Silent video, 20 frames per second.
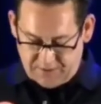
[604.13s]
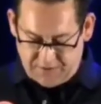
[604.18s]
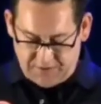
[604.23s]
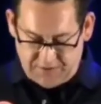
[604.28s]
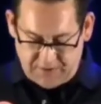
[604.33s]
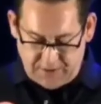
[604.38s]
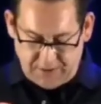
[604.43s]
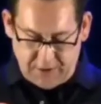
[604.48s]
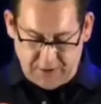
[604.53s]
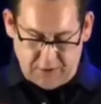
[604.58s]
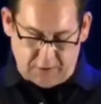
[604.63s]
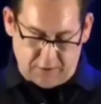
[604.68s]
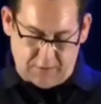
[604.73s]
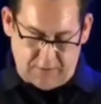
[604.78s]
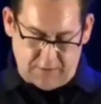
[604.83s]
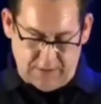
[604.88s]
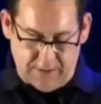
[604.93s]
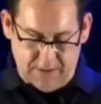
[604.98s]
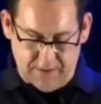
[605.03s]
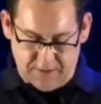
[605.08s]

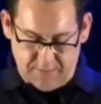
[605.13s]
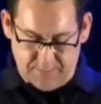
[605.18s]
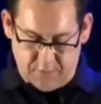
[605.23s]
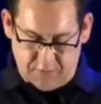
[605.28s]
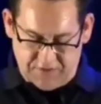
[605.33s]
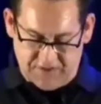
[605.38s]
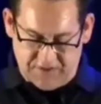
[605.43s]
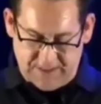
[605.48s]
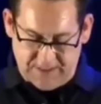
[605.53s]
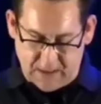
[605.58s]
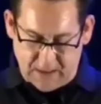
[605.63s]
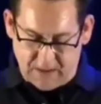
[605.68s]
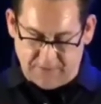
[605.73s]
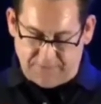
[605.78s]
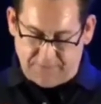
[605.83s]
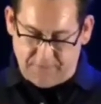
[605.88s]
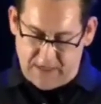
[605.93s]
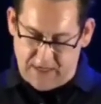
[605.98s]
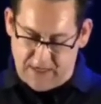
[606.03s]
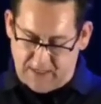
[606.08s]
singularly the most
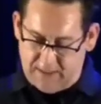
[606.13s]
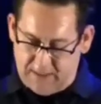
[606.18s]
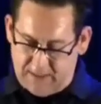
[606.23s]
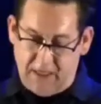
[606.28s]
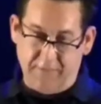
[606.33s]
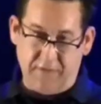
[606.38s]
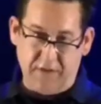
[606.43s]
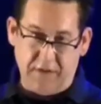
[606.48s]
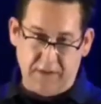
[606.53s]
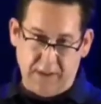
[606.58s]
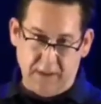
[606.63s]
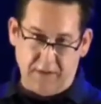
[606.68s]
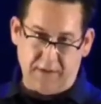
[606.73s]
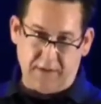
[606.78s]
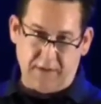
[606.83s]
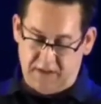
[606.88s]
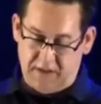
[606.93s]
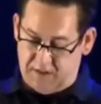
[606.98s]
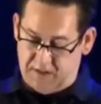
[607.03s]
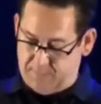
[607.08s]
terrifying day of the year that
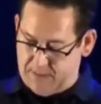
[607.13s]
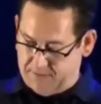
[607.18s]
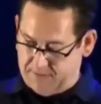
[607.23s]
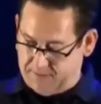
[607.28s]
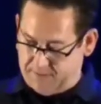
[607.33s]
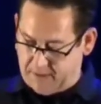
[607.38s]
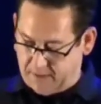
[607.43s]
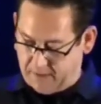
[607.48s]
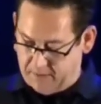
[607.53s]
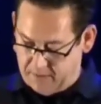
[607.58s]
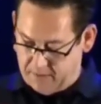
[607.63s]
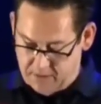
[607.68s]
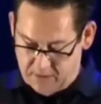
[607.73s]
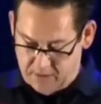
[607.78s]
I spent there.